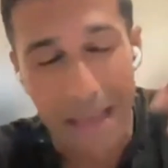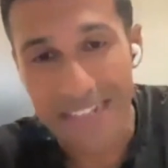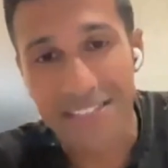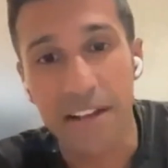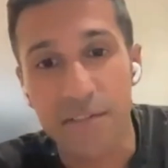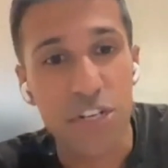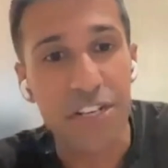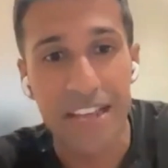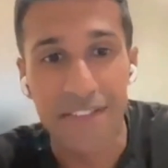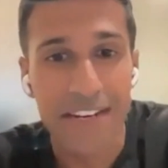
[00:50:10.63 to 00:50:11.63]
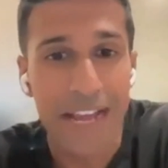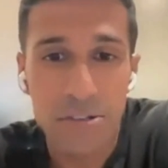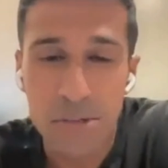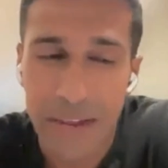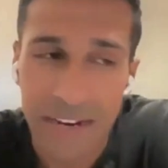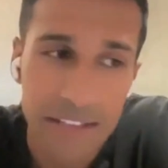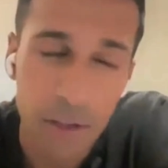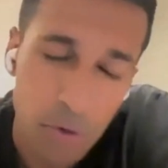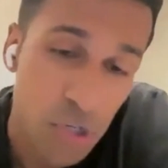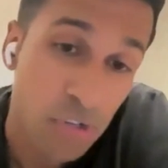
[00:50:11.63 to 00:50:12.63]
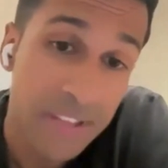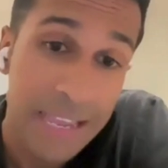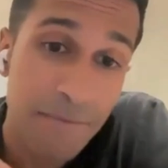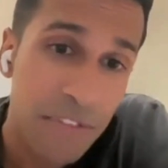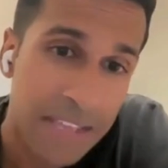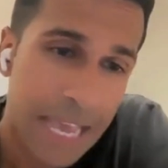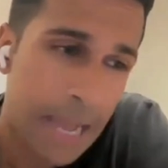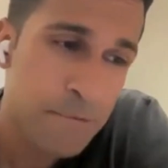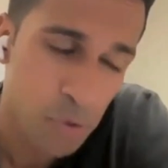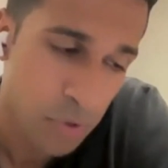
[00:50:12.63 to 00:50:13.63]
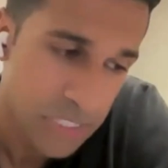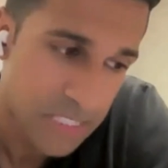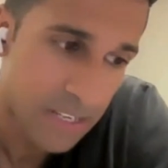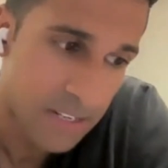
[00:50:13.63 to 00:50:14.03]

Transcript: Max Levchin and David Gauzabek. And the original name for the captcha was